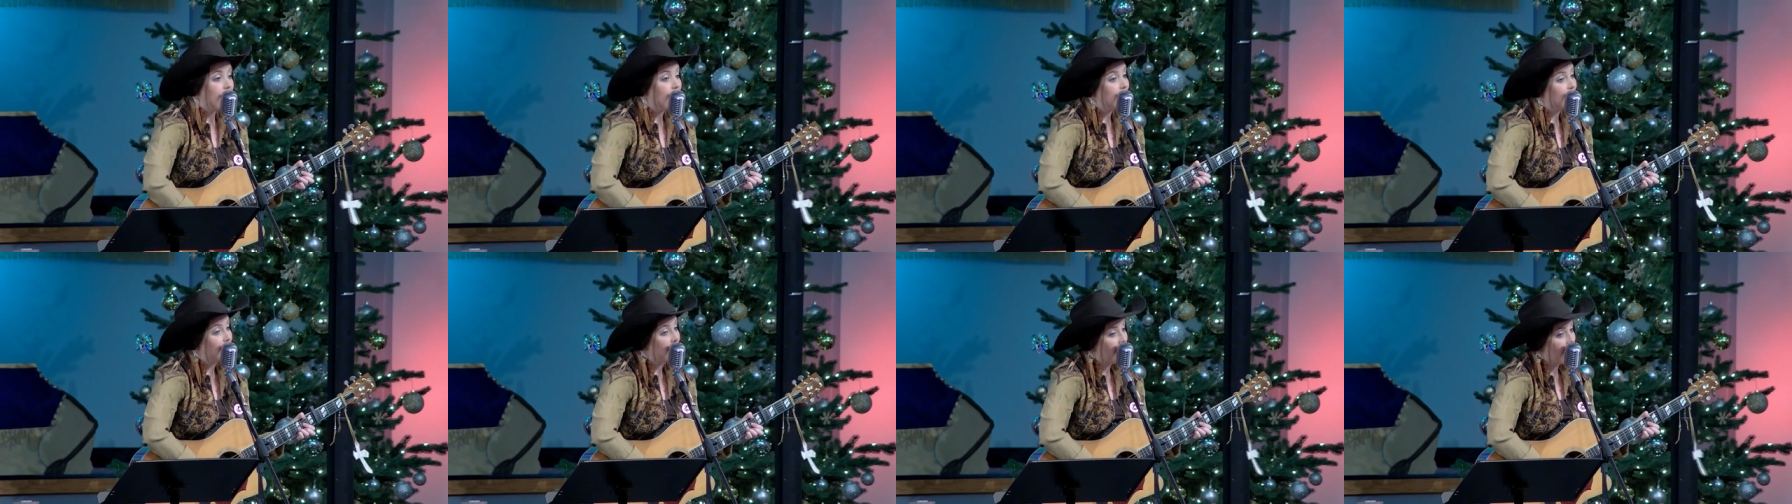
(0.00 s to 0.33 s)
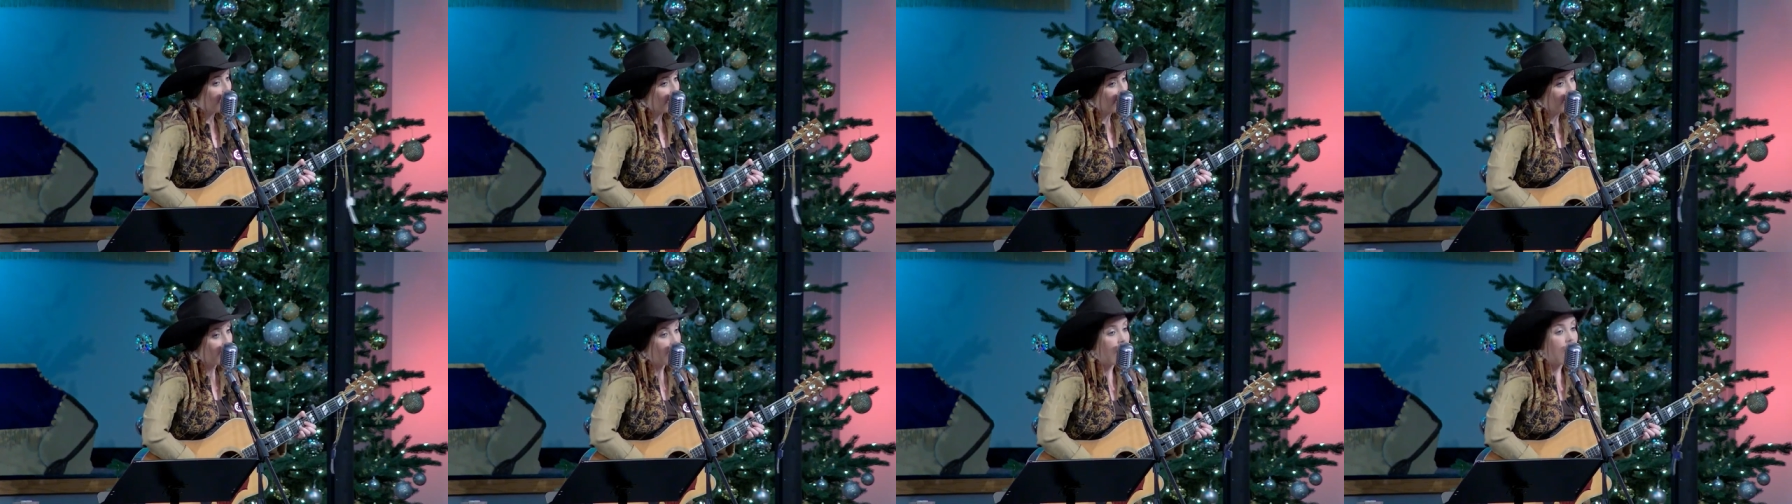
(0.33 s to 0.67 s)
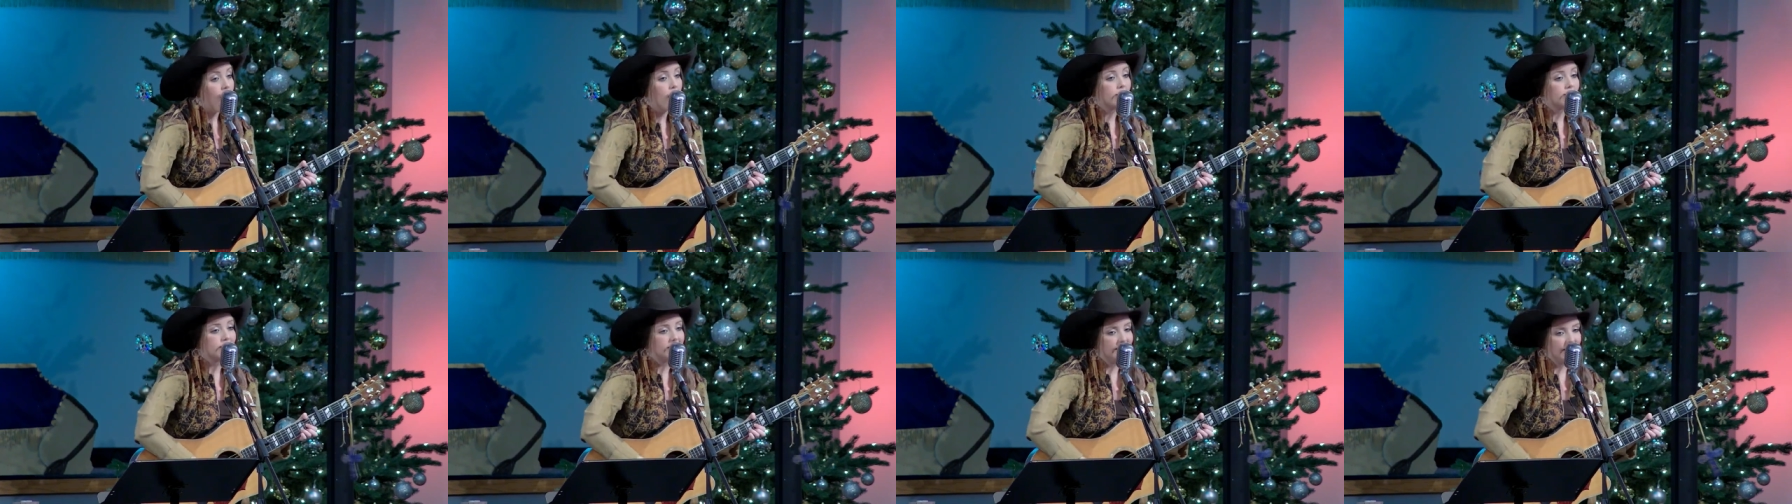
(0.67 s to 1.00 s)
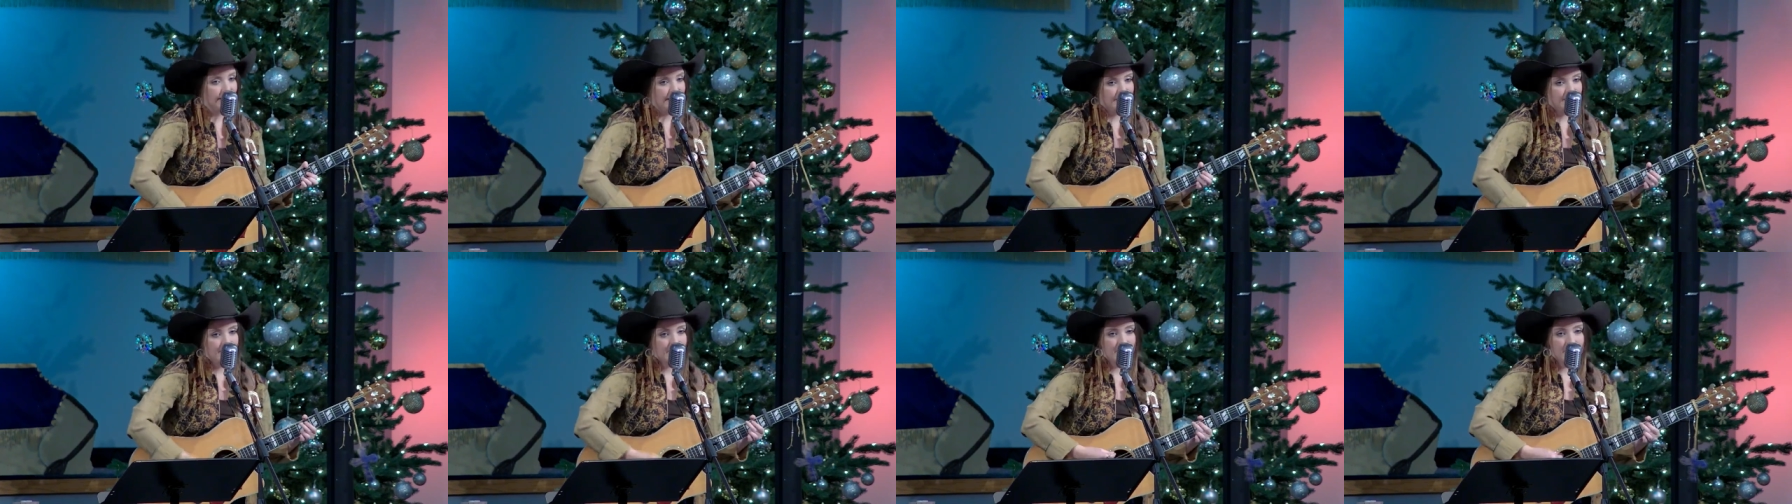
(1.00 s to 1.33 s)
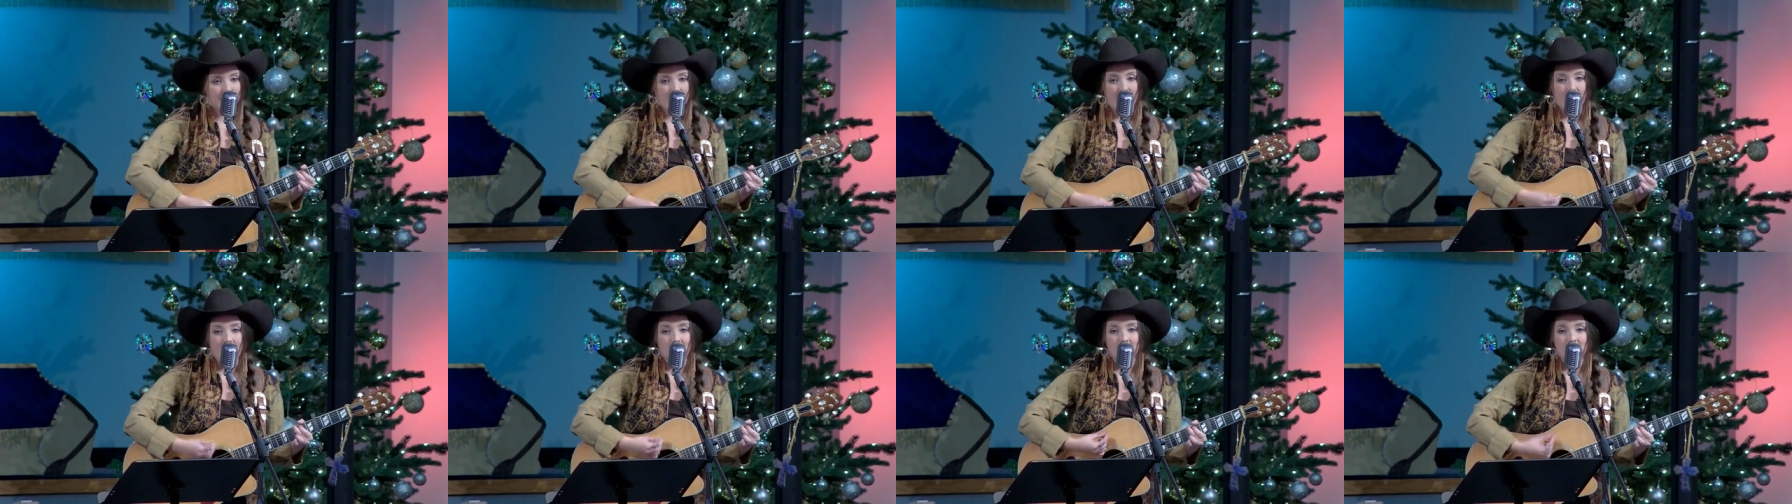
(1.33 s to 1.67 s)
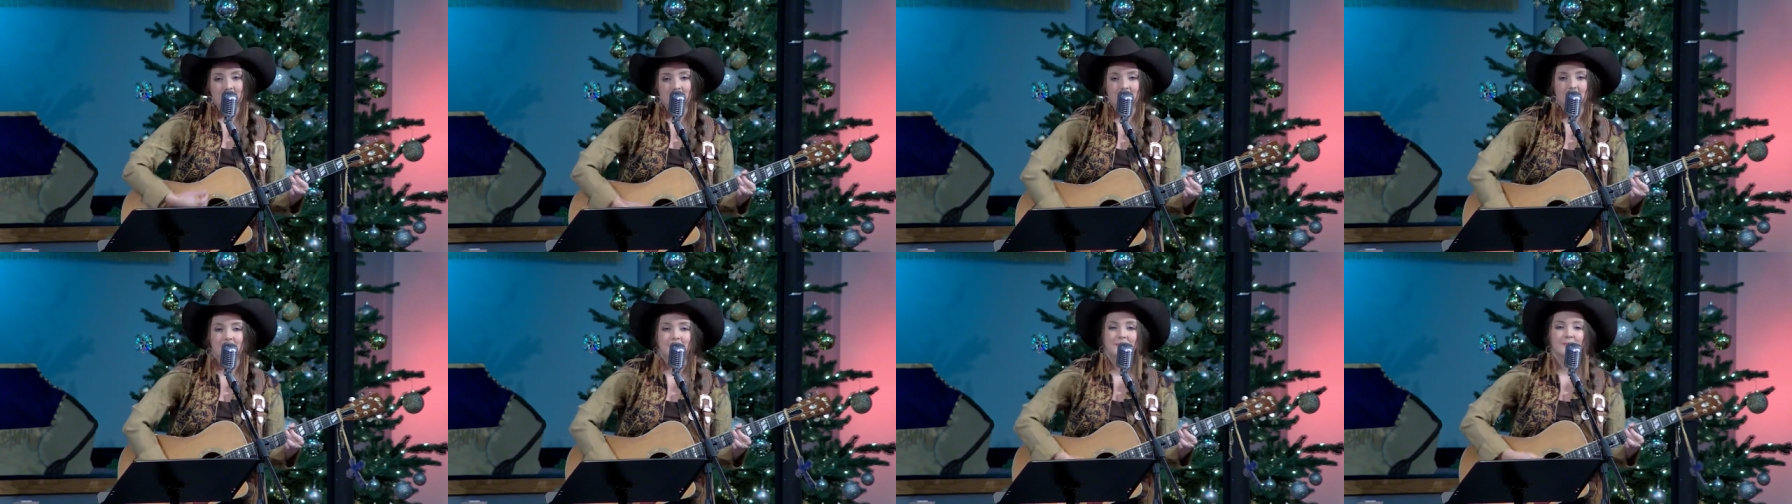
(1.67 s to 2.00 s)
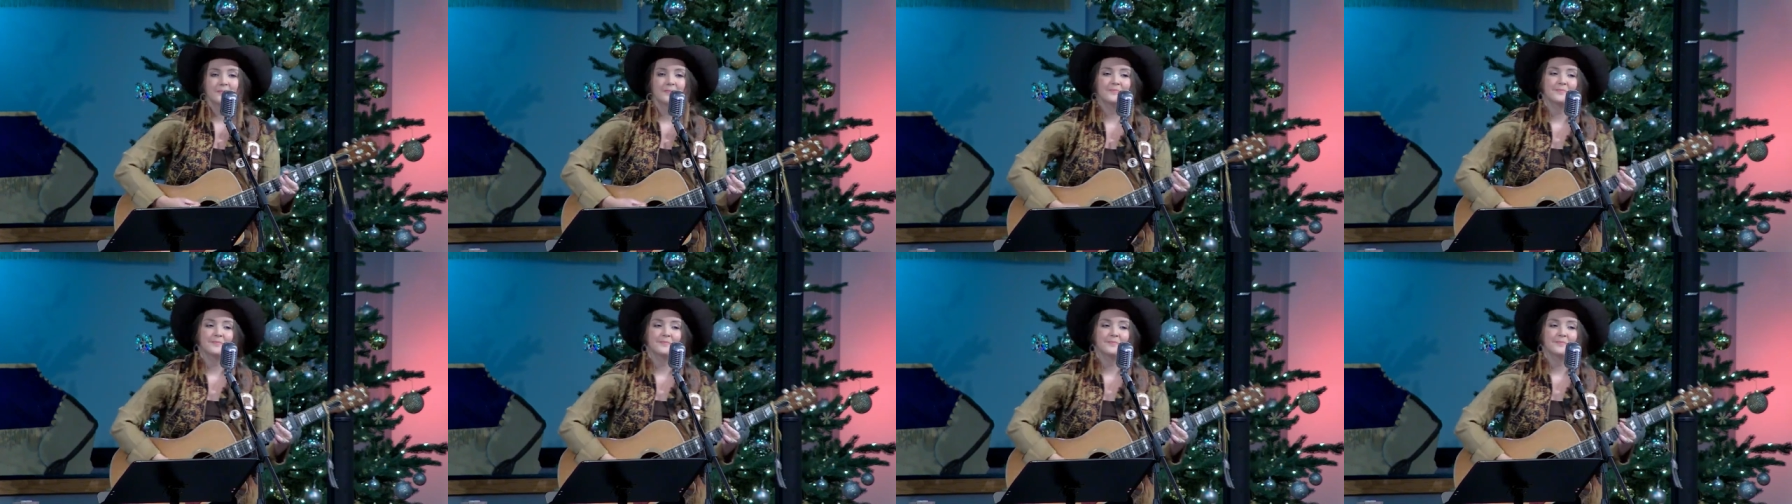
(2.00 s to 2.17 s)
my hockey mom.